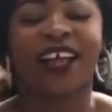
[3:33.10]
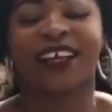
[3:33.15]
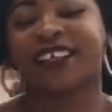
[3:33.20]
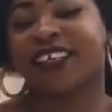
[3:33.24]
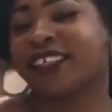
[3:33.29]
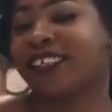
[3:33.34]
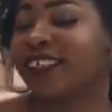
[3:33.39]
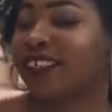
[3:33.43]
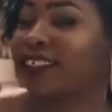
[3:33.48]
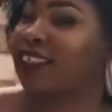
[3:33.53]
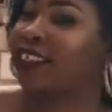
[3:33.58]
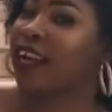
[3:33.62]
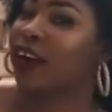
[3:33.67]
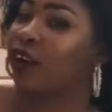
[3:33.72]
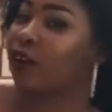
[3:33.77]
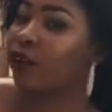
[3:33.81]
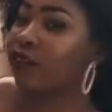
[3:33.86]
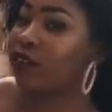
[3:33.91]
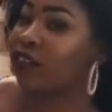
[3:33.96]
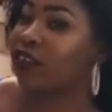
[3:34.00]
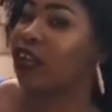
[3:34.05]
then the
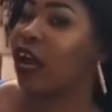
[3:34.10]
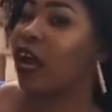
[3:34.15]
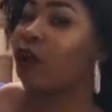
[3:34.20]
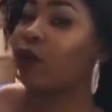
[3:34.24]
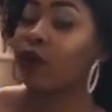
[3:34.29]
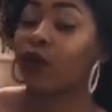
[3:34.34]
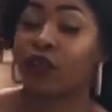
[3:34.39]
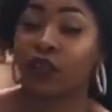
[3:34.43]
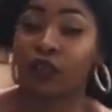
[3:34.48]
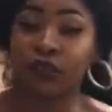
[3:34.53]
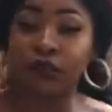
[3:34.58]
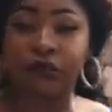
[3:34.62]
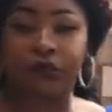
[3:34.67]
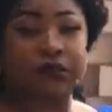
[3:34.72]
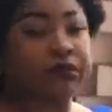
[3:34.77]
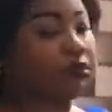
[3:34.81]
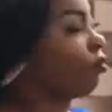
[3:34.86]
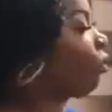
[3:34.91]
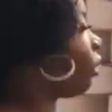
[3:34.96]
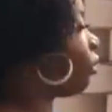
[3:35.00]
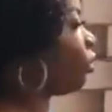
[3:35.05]
second style to
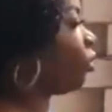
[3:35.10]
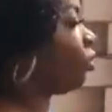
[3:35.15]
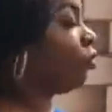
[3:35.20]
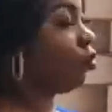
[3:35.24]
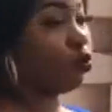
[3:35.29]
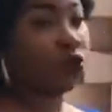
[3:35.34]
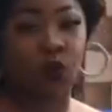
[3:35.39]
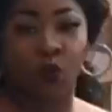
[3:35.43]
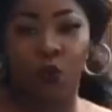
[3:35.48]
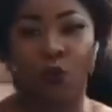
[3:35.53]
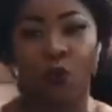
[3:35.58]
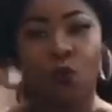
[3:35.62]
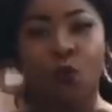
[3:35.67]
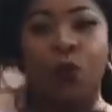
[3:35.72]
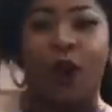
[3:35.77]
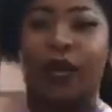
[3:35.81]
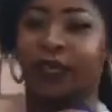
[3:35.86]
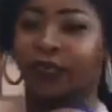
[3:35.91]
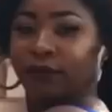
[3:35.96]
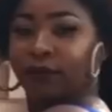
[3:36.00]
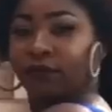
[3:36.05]
the church
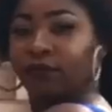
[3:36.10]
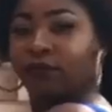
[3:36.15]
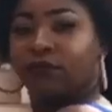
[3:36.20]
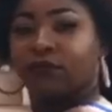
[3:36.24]
wedding.